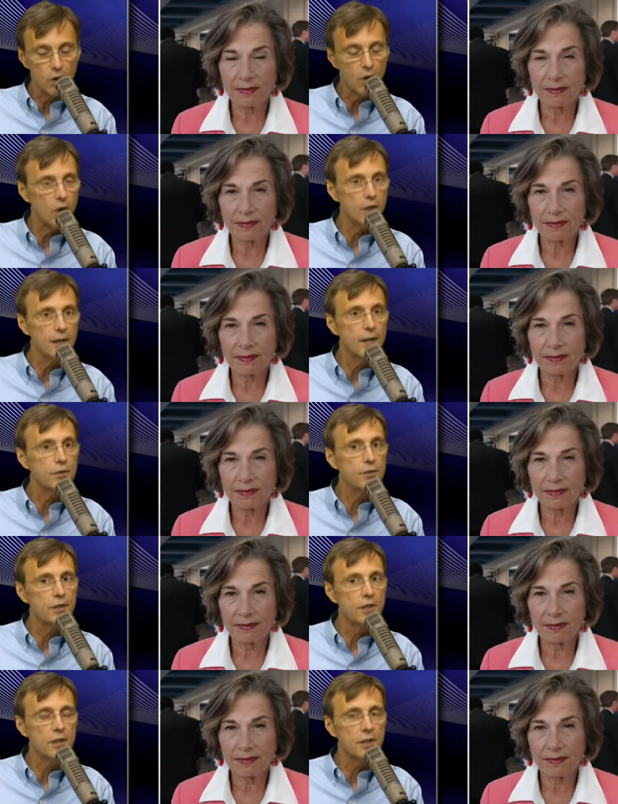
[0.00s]
Speaker 1: called out
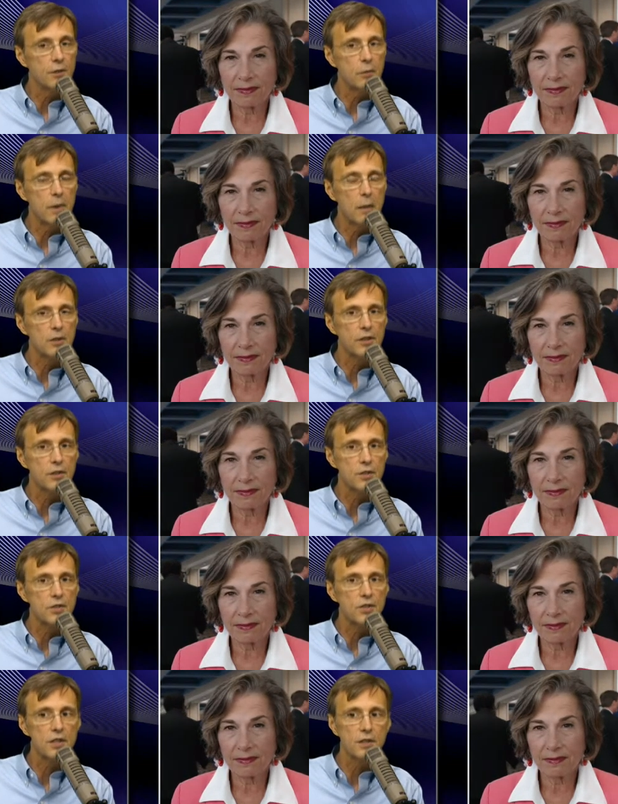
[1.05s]
the
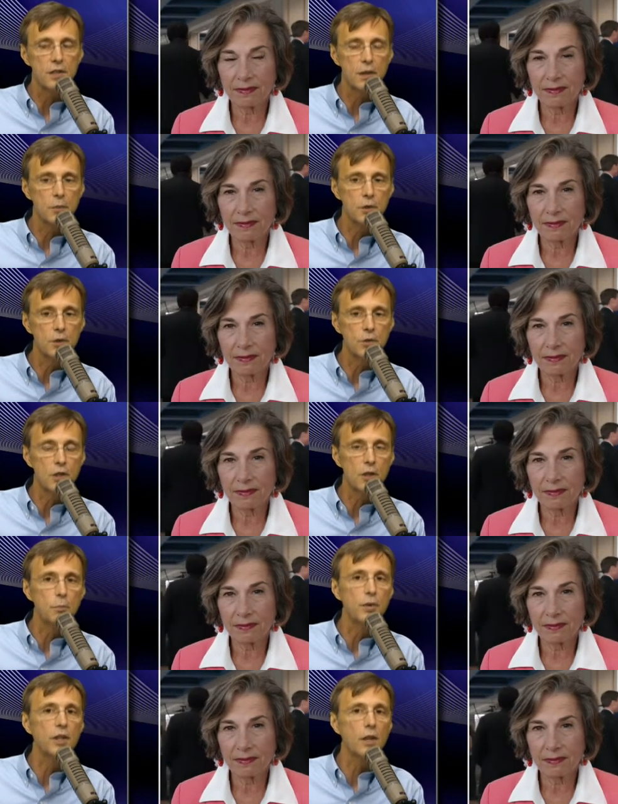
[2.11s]
Republicans and said that they were using
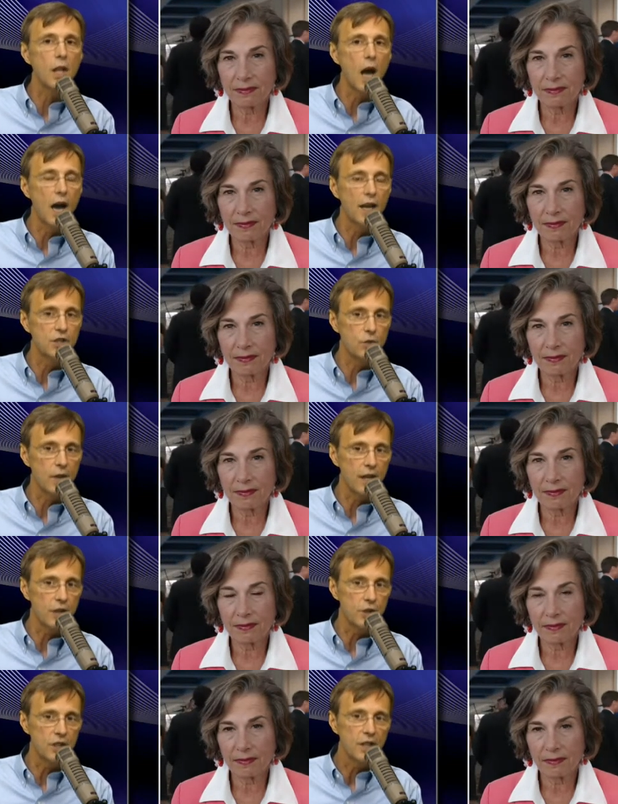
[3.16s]
the big lie
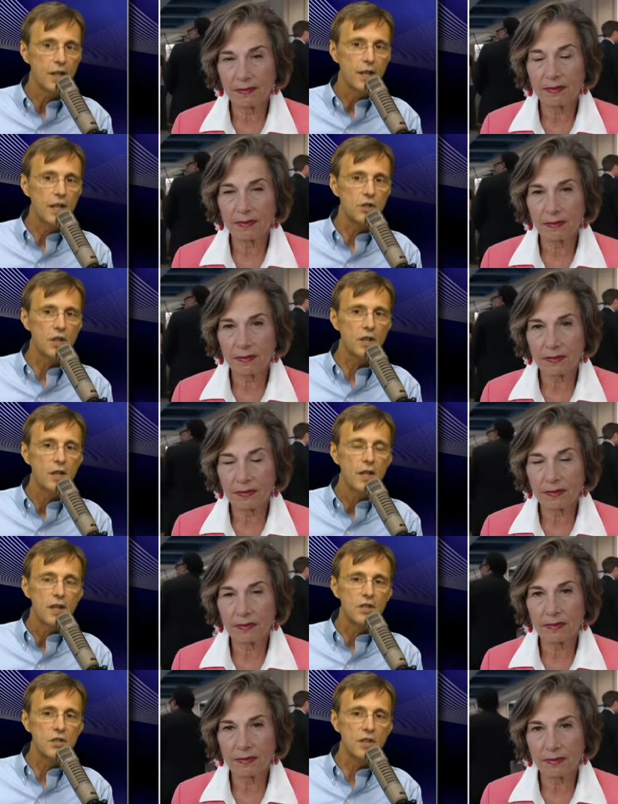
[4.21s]
strategy. He said,
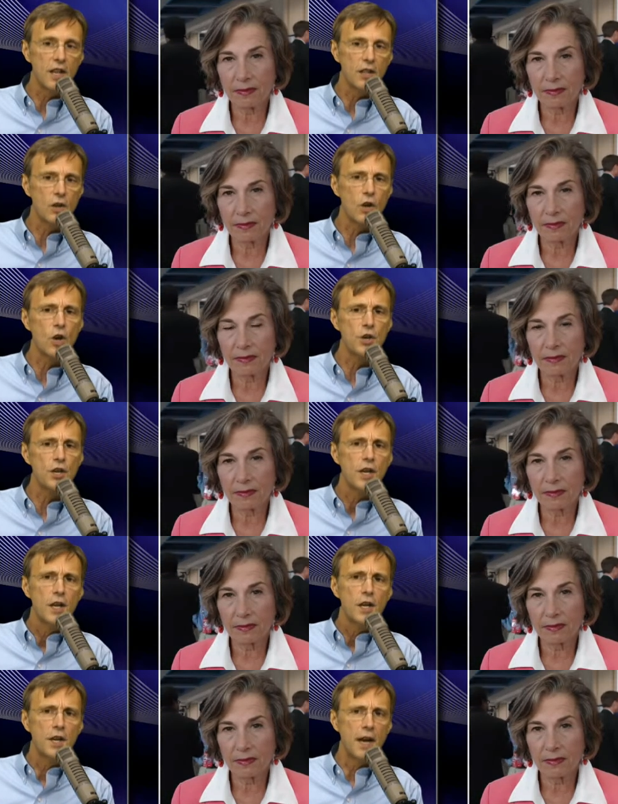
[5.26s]
He said they learned
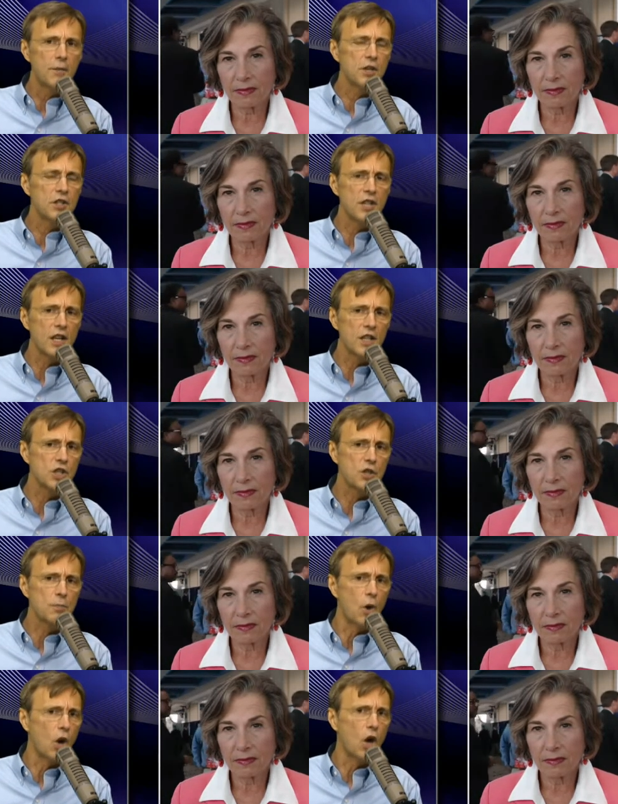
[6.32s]
never to tell a
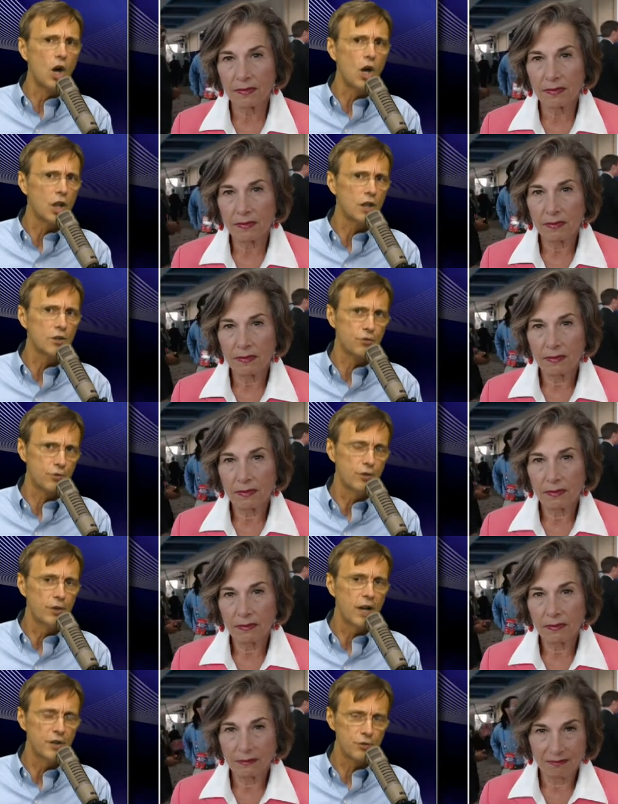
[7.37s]
small
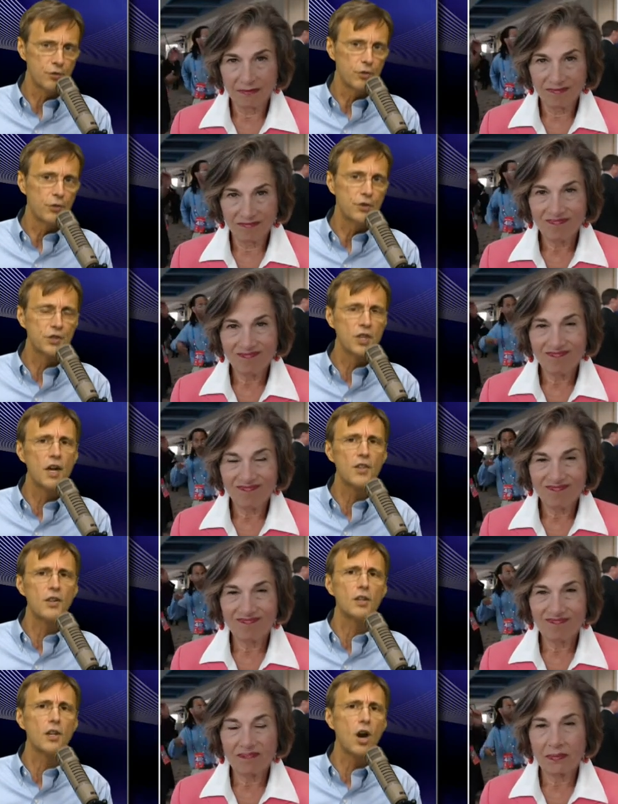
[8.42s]
untruth. Tell
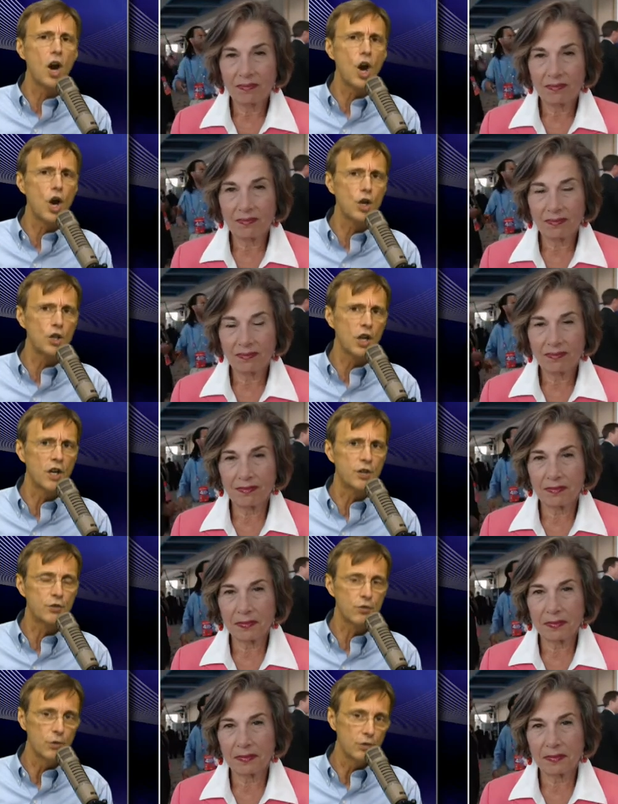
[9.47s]
the large
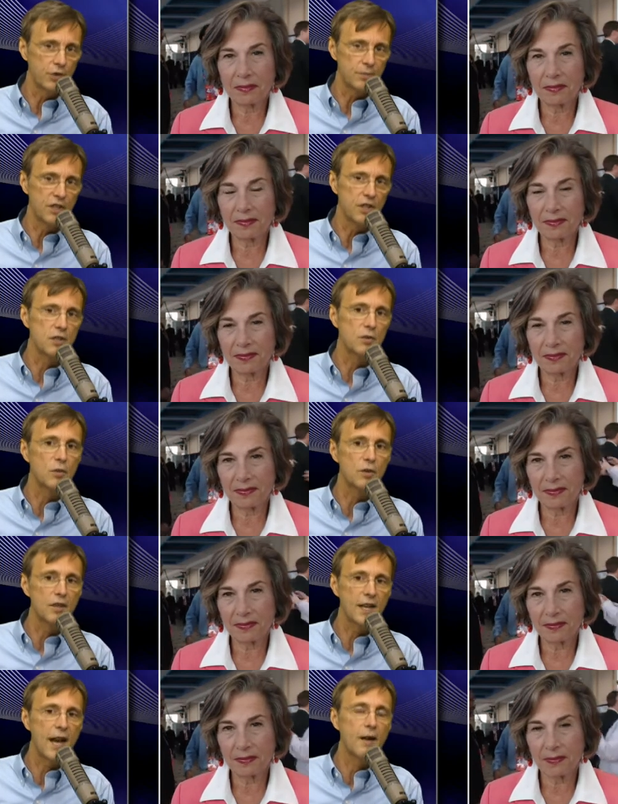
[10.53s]
untruth, because it
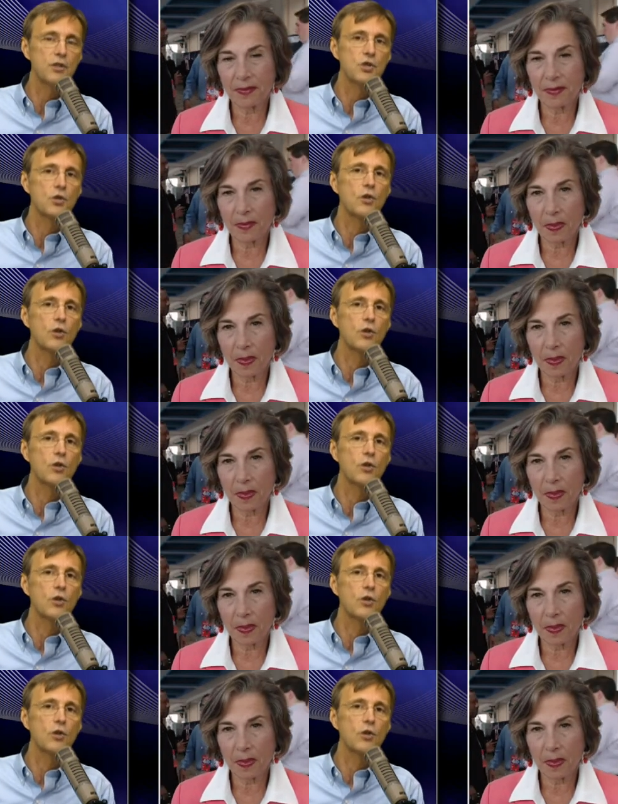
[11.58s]
will have a certain